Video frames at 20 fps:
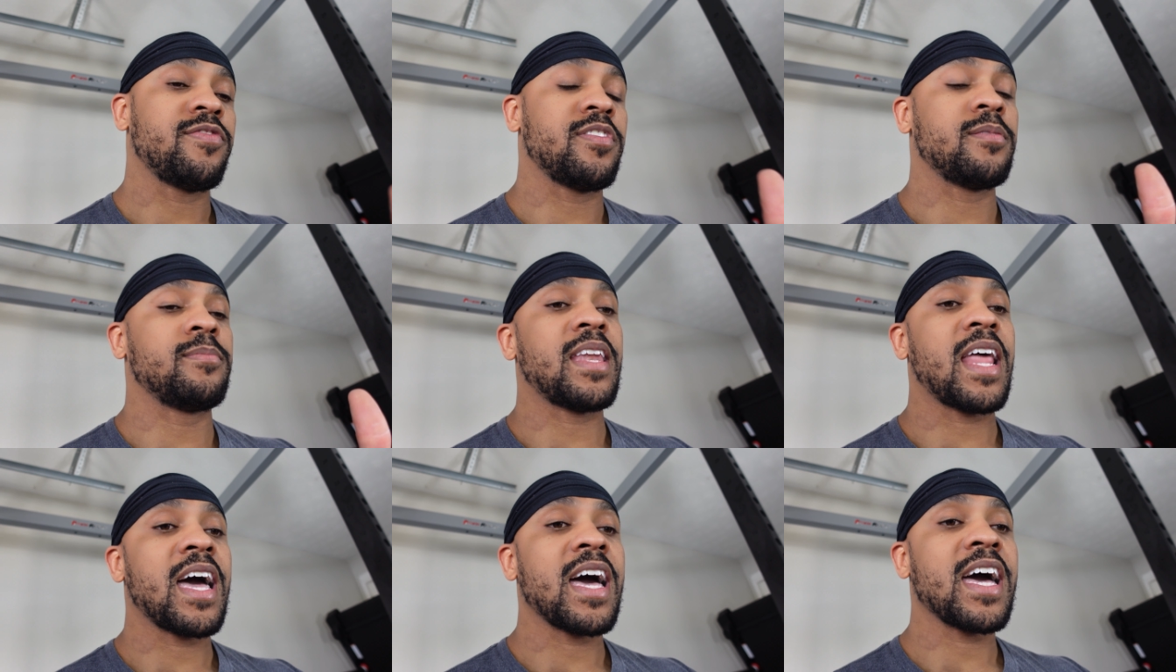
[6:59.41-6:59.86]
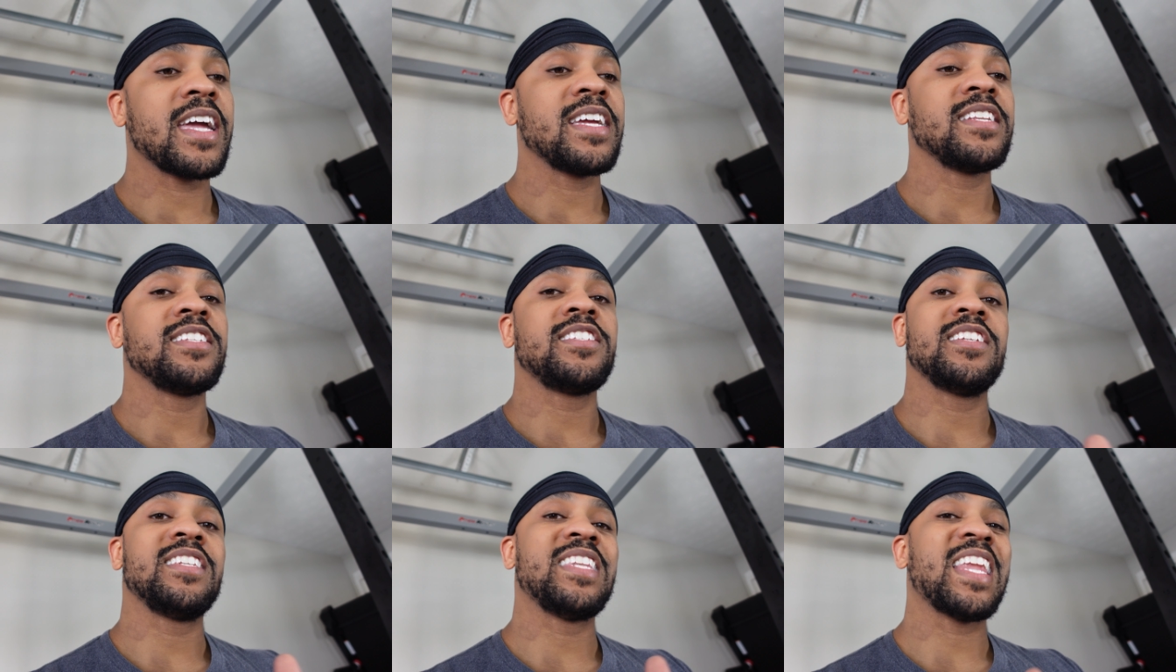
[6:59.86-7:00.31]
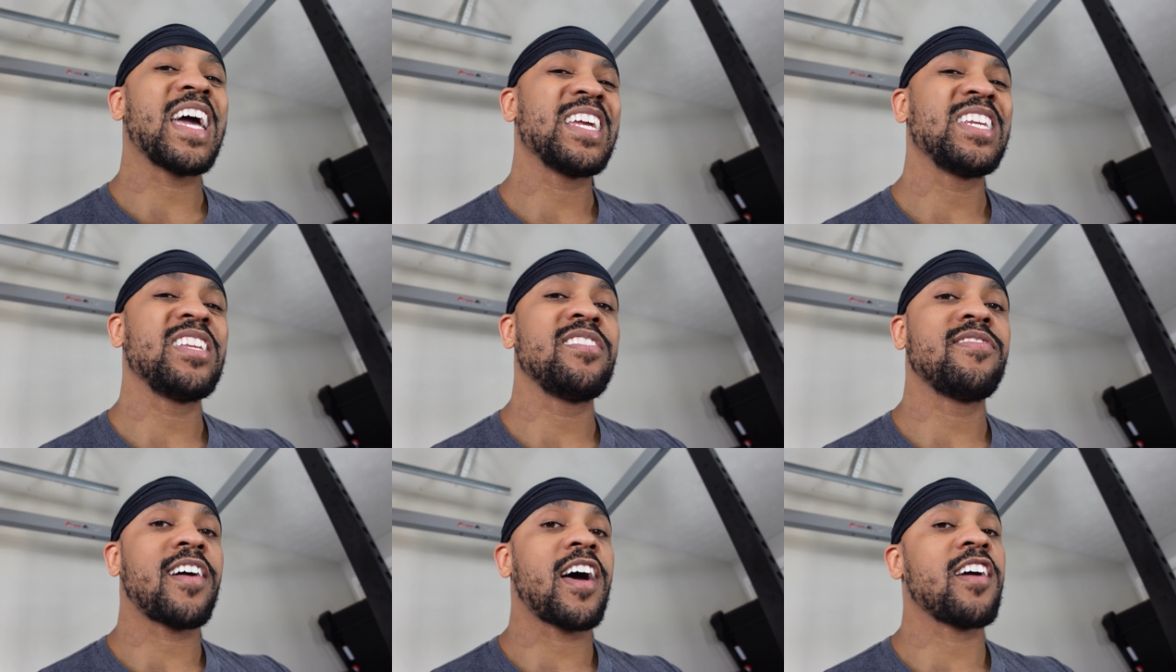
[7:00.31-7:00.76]
from nine to
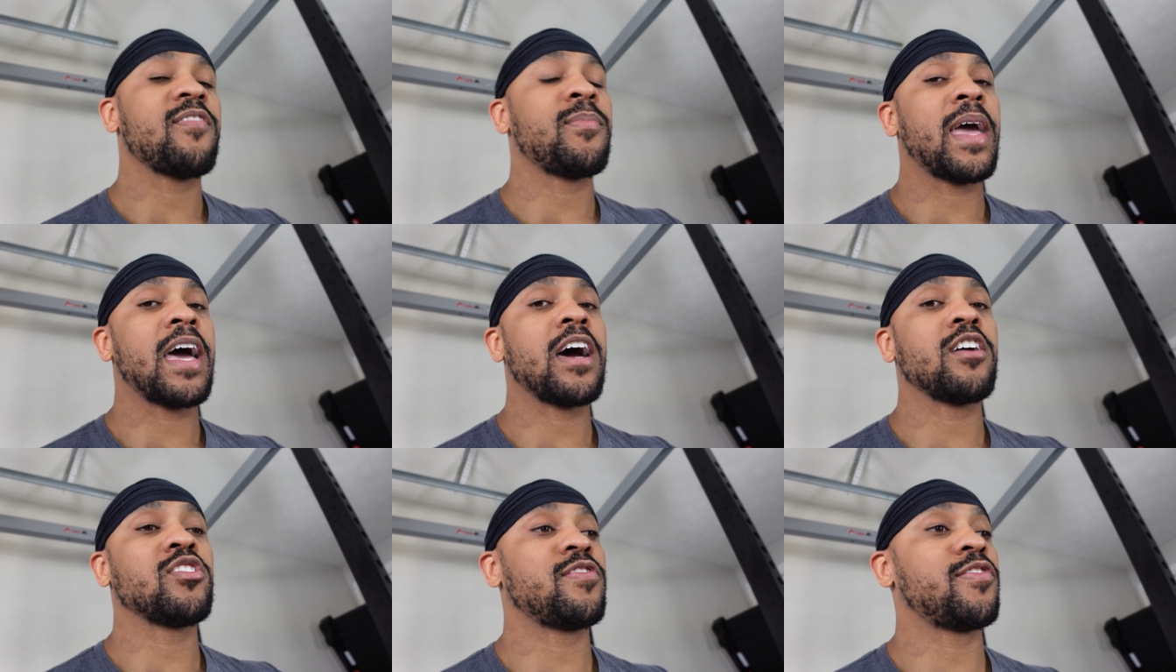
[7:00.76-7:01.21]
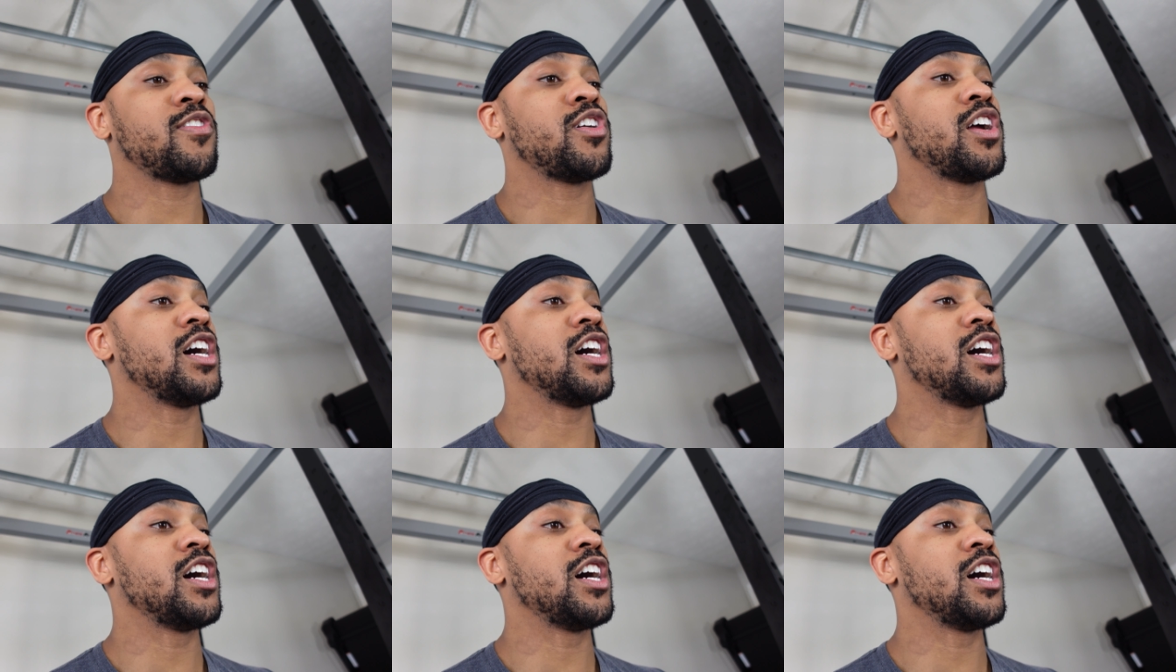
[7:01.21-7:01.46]
95 pounds for